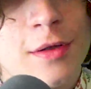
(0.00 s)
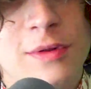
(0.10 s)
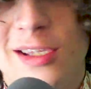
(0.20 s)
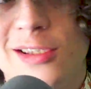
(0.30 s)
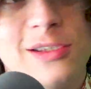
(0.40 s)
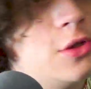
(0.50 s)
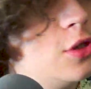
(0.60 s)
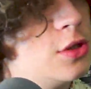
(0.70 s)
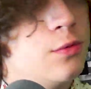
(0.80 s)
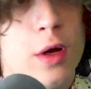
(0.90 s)
This is
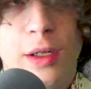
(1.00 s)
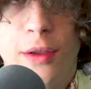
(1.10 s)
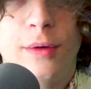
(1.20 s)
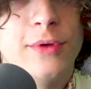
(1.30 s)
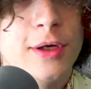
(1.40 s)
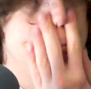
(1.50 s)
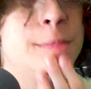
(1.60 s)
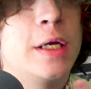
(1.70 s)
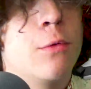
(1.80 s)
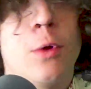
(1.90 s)
just one of them though.
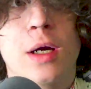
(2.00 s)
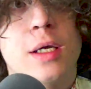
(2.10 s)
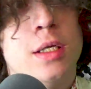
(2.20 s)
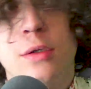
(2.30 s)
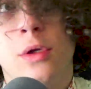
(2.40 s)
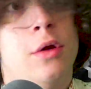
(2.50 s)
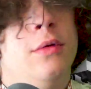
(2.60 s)
Like, what can you do